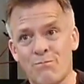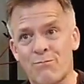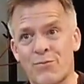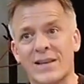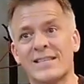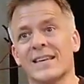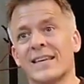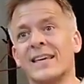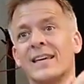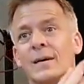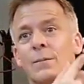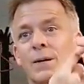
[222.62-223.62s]
pressing
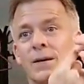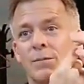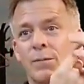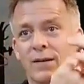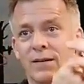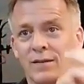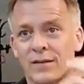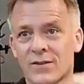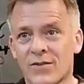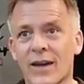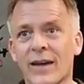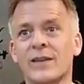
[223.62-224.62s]
here, but
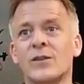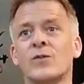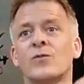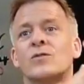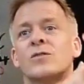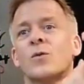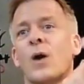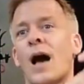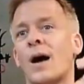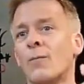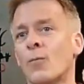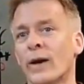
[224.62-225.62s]
trying to use the
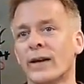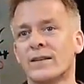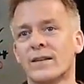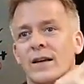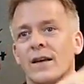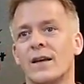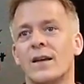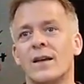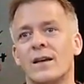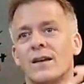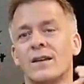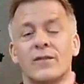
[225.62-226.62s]
arm weight.
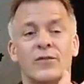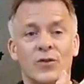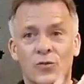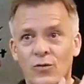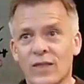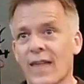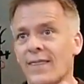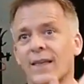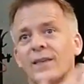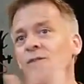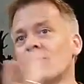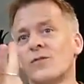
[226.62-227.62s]
And if you do that,
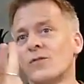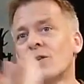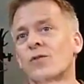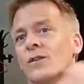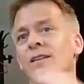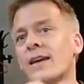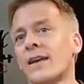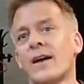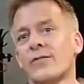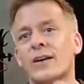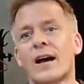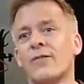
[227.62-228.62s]
then you're done
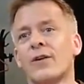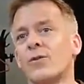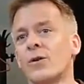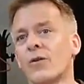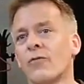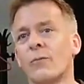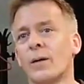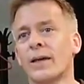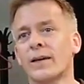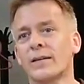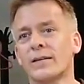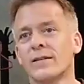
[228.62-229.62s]
after half hour of
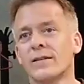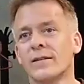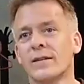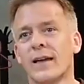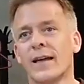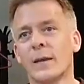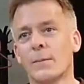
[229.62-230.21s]
playing any